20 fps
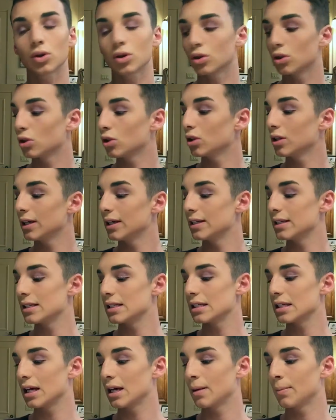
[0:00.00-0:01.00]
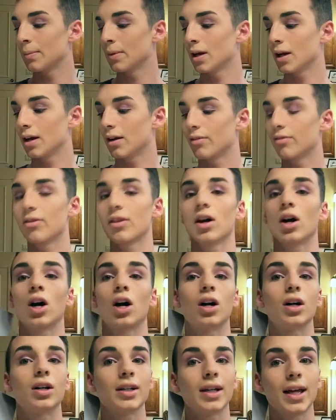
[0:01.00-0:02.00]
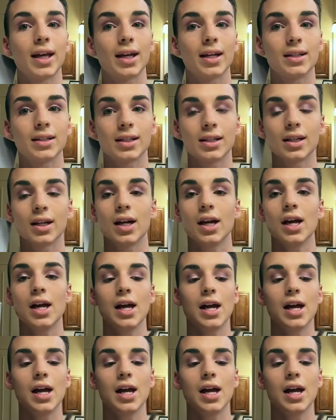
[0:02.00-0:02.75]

Pearl and some of the Hard Candy.